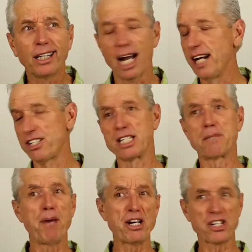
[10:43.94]

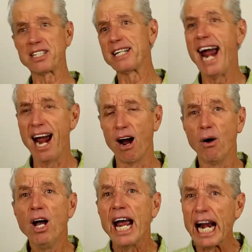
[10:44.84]
especially
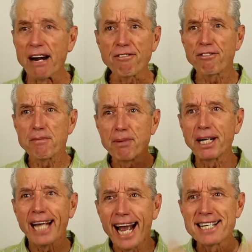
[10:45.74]
now,
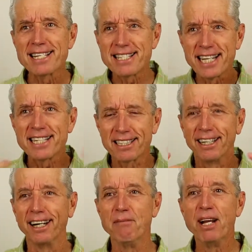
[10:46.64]
everybody has scent
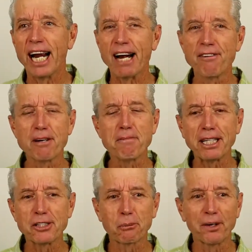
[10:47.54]
on.
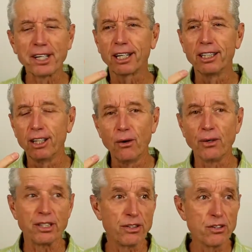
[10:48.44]
Everybody's wearing
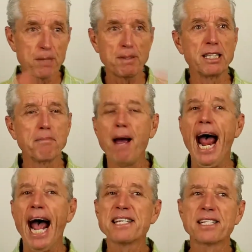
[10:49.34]
cologne. It used to be in the
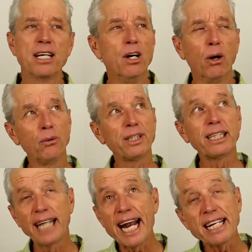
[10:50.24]
past,
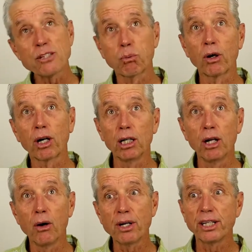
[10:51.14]
only ladies wore
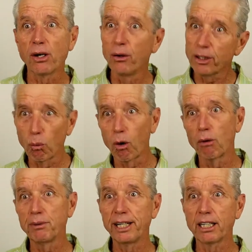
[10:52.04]
cologne and they only
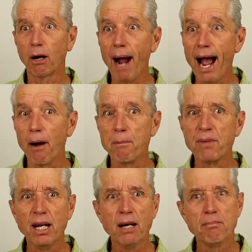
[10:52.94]
wore it when they go out.
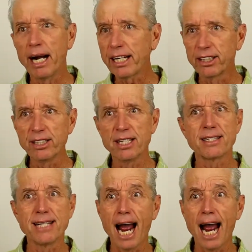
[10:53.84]
My goodness,